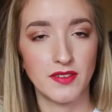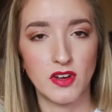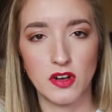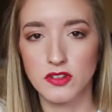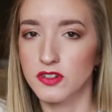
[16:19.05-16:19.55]

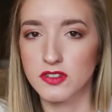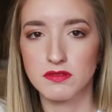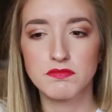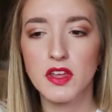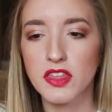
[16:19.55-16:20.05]

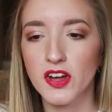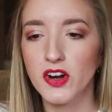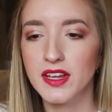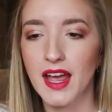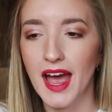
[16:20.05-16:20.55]

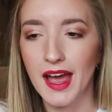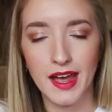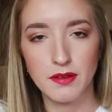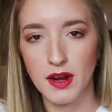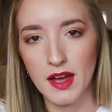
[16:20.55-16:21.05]
$30
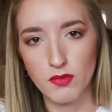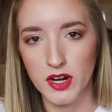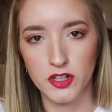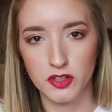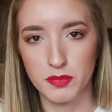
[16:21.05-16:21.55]
at
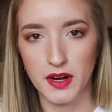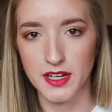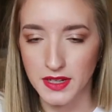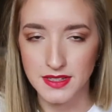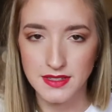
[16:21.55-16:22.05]
regular price,
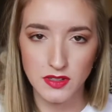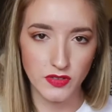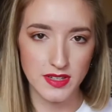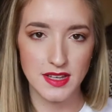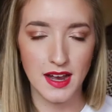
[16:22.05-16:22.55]
but still
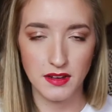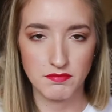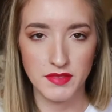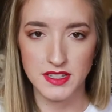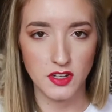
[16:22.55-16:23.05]

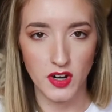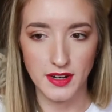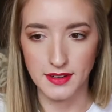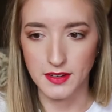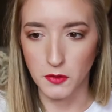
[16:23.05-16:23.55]
that's a
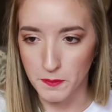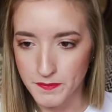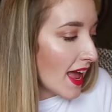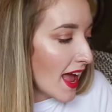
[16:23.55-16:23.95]
great deal.